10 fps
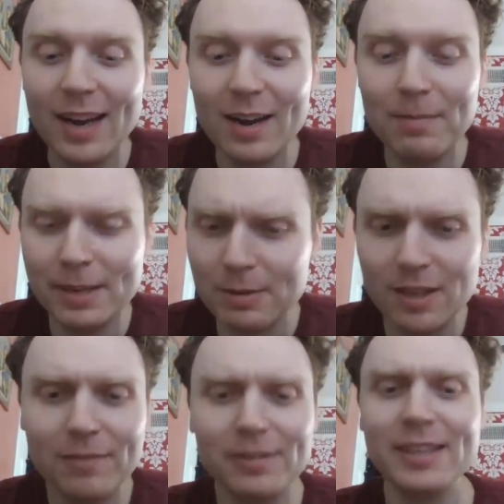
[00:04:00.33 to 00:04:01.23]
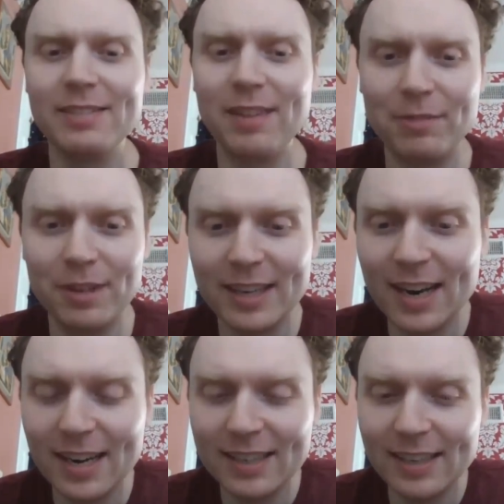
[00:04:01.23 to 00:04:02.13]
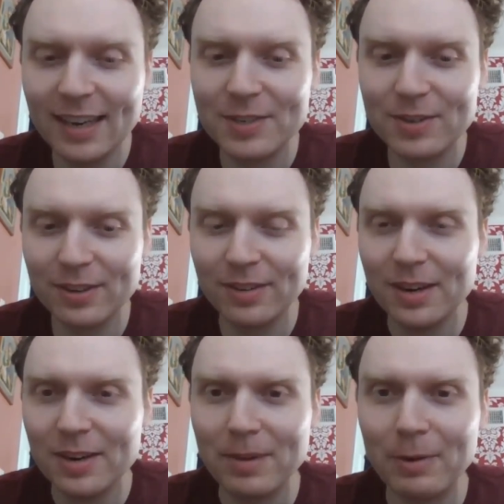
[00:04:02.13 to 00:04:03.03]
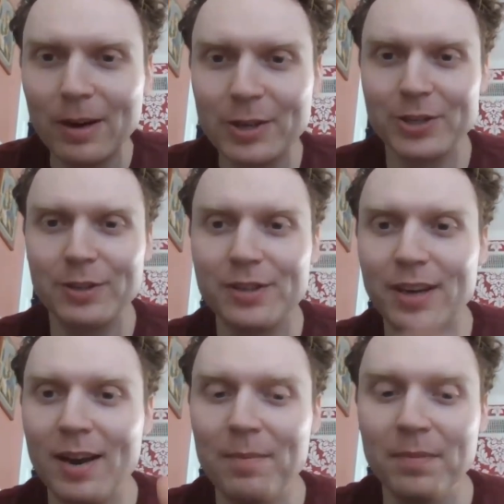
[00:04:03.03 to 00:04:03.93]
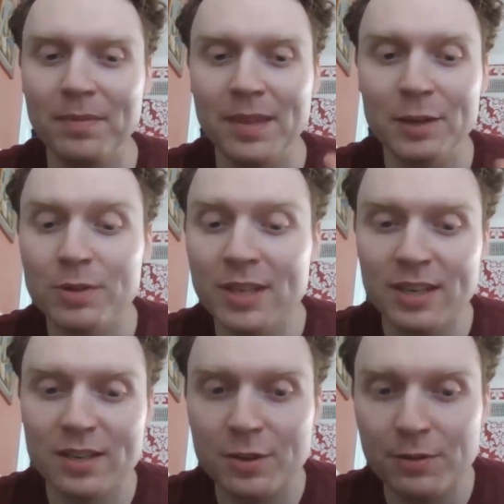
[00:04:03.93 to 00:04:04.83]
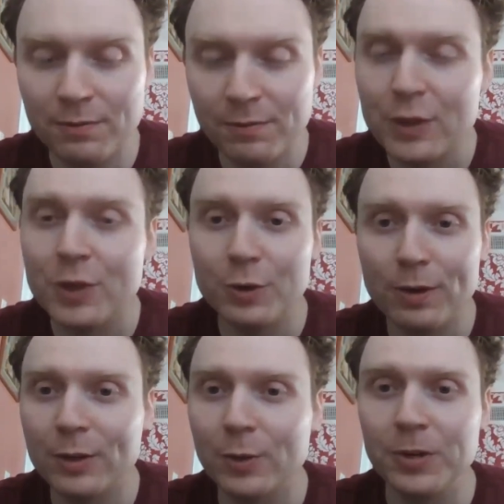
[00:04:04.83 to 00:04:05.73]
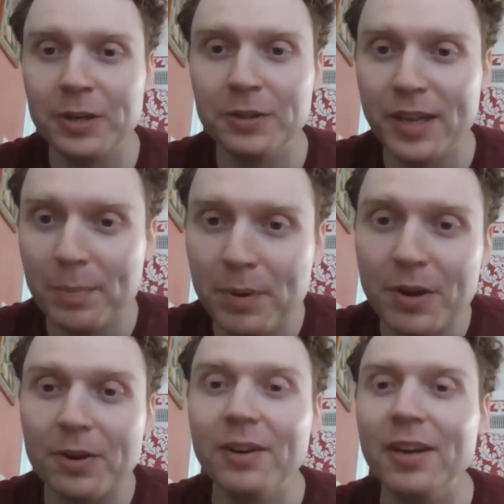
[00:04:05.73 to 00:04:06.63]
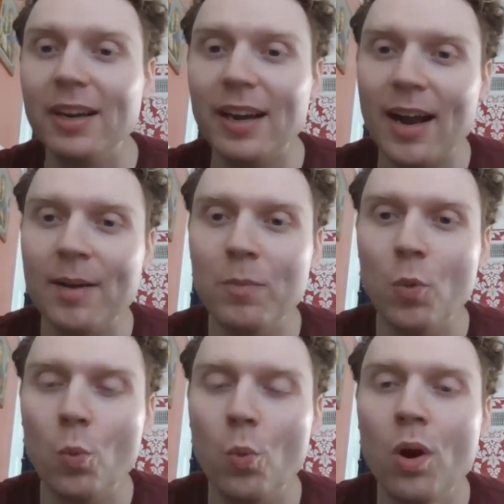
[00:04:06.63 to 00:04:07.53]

and he was lovely and really kind in answering my questions. This was his feature directorial debut. And